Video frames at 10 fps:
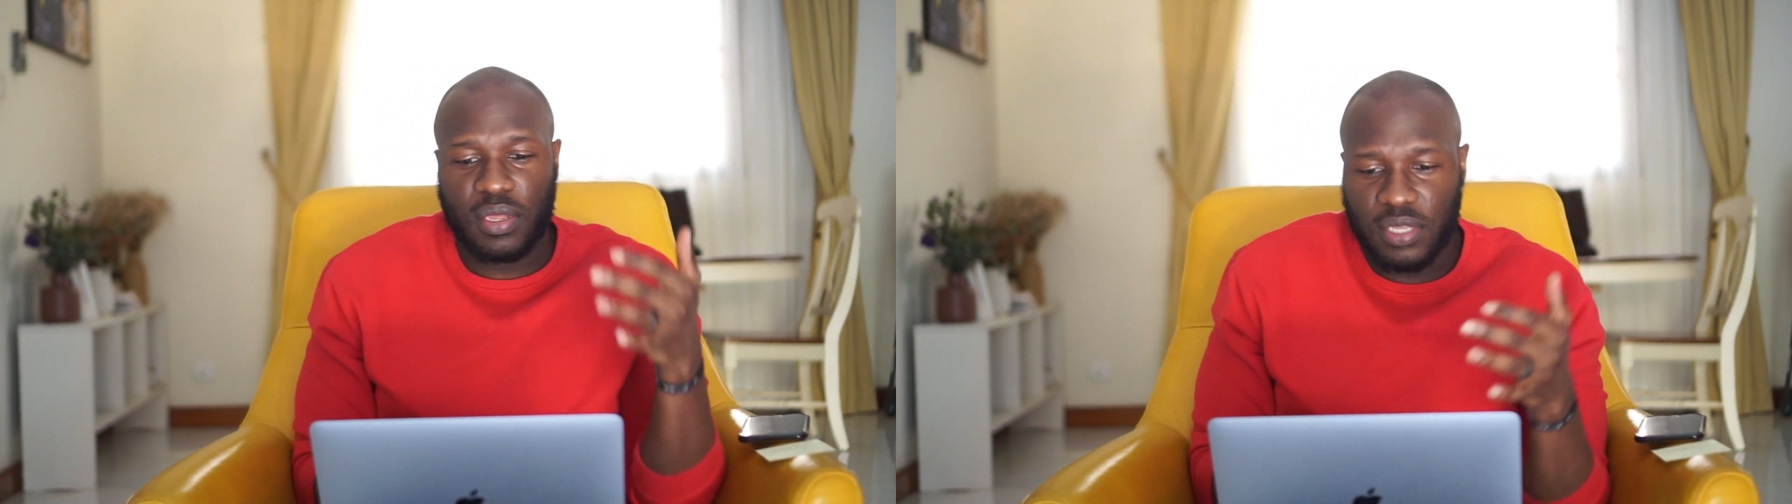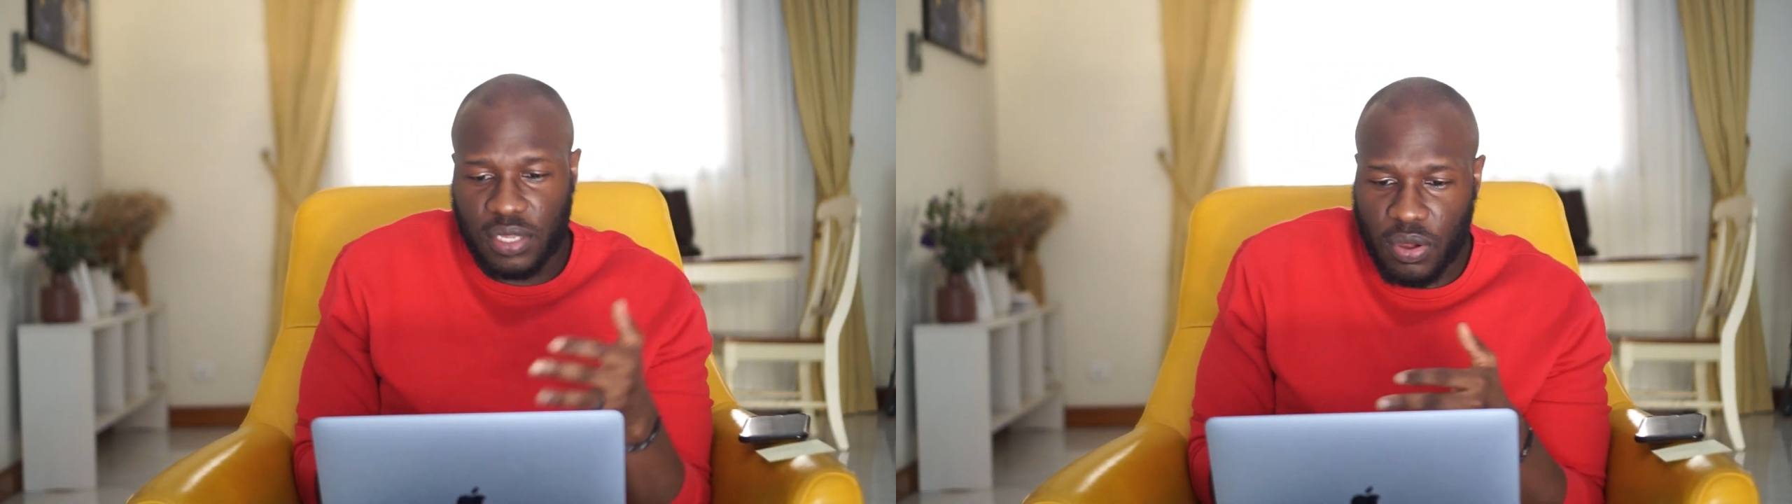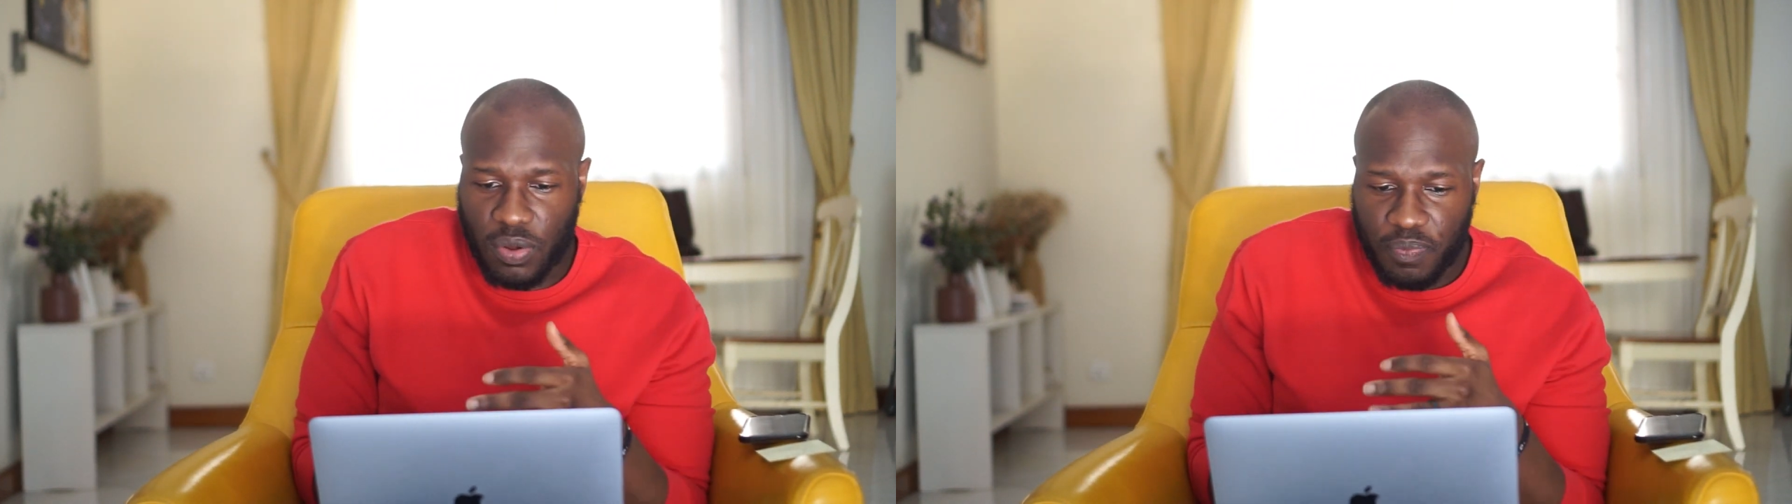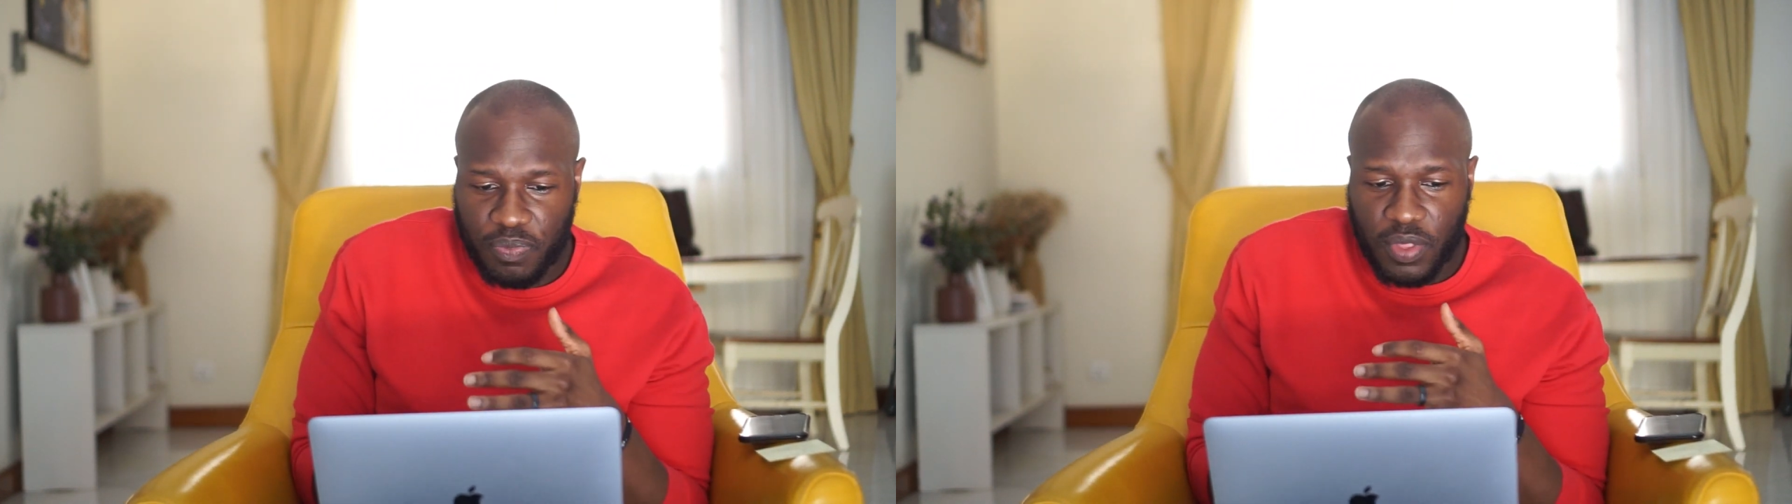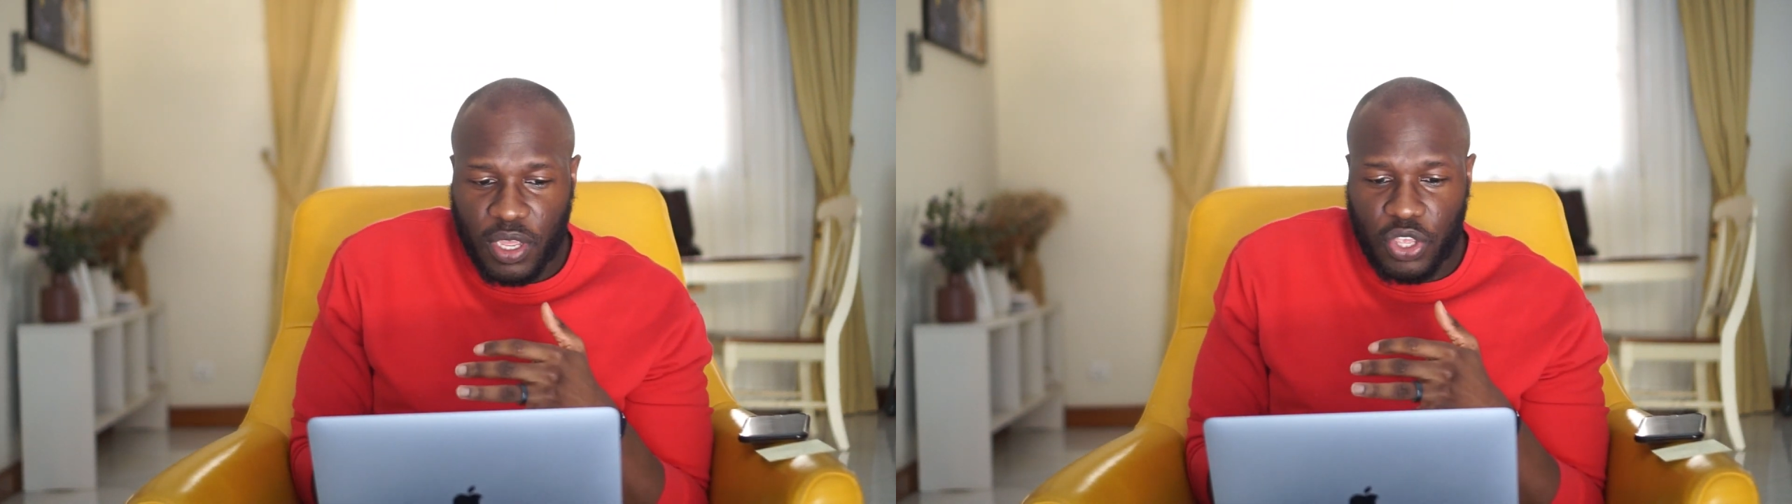So
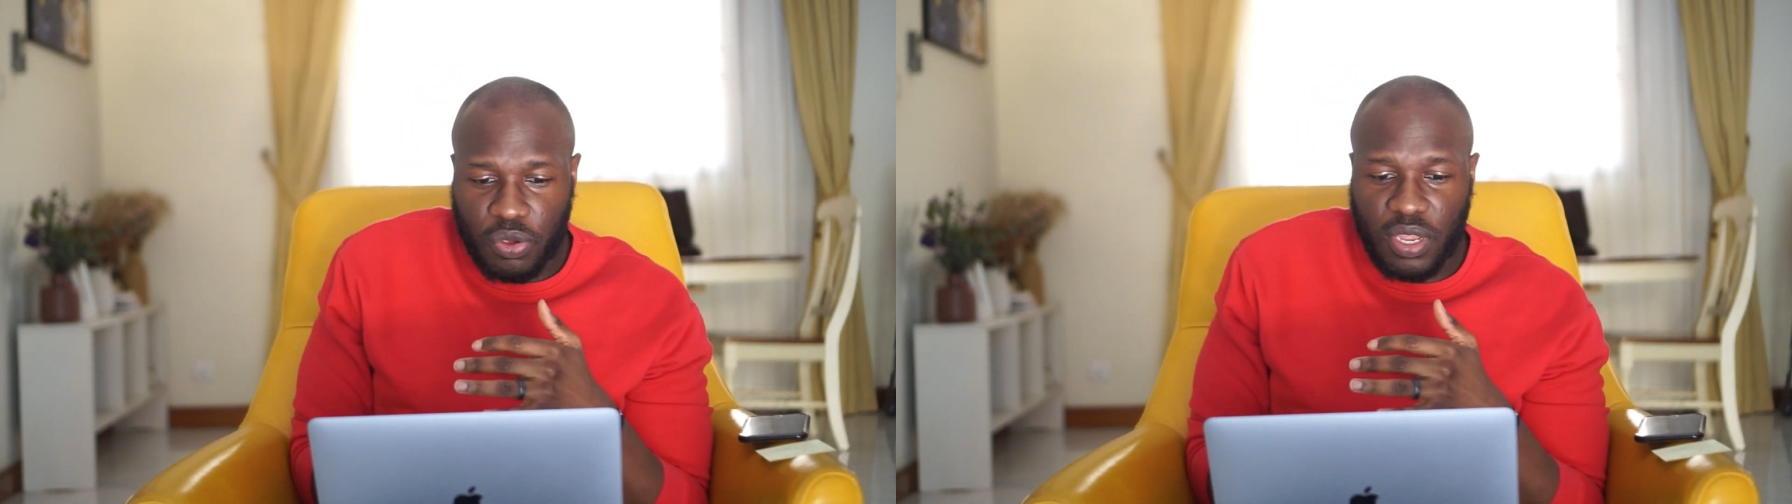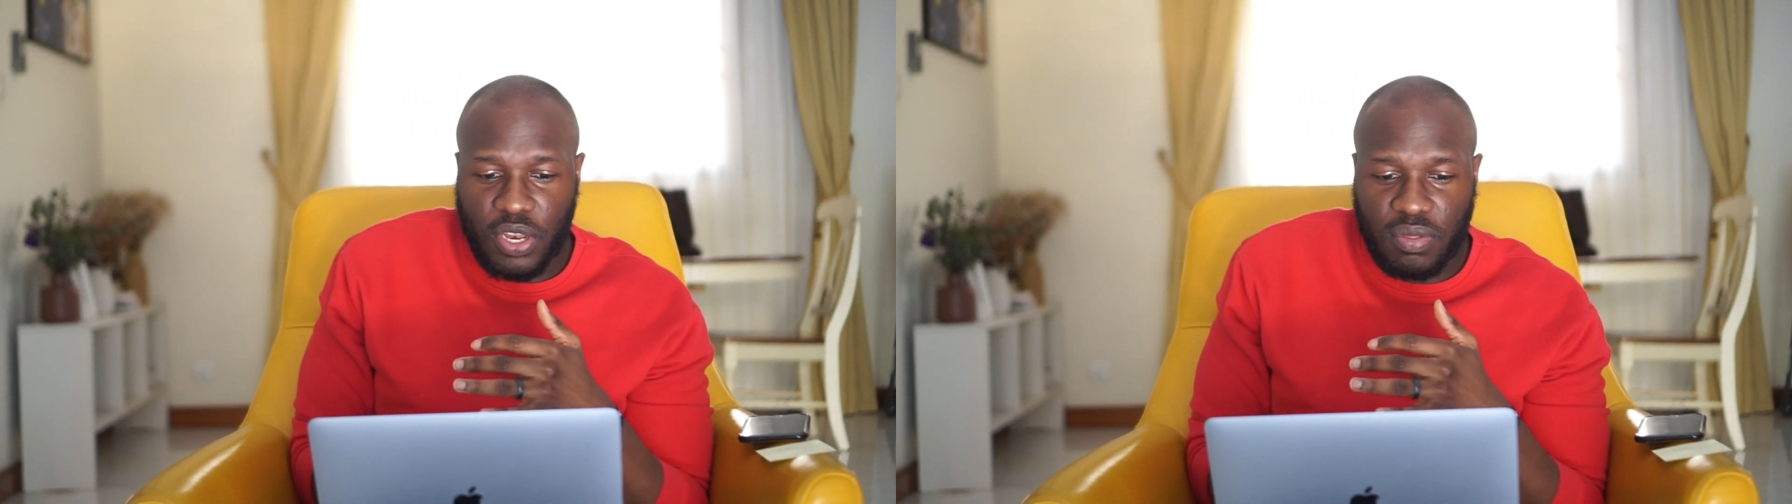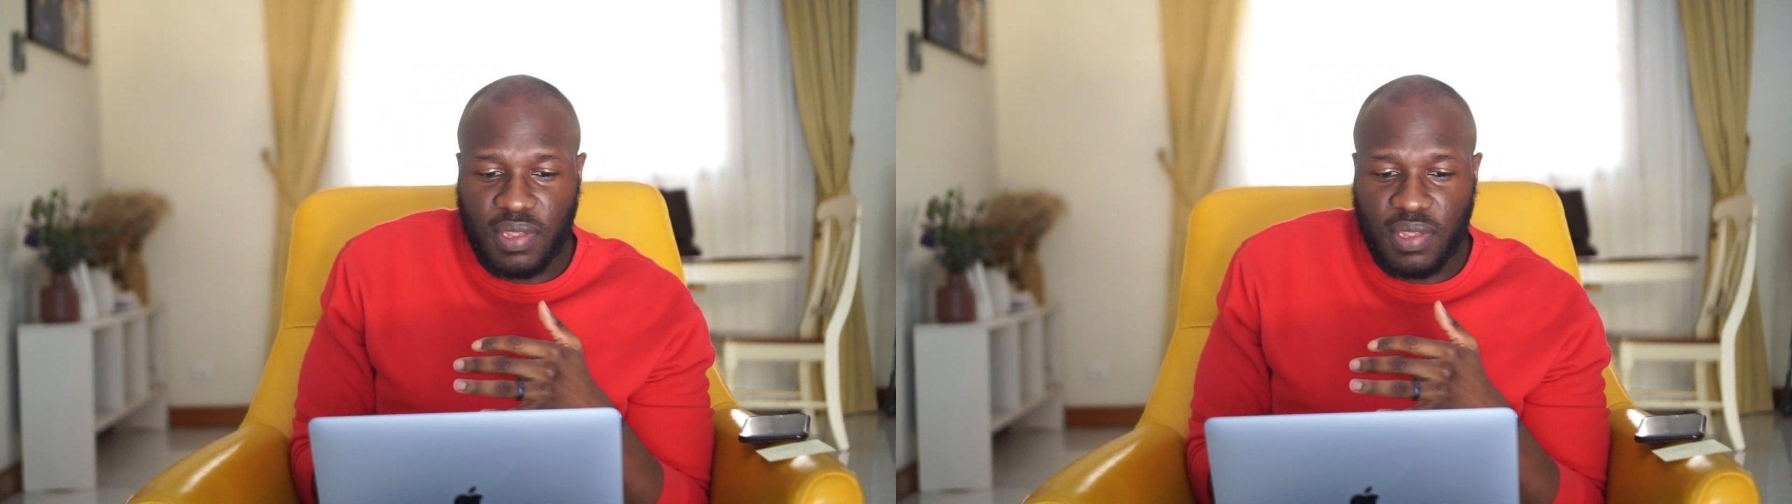you can do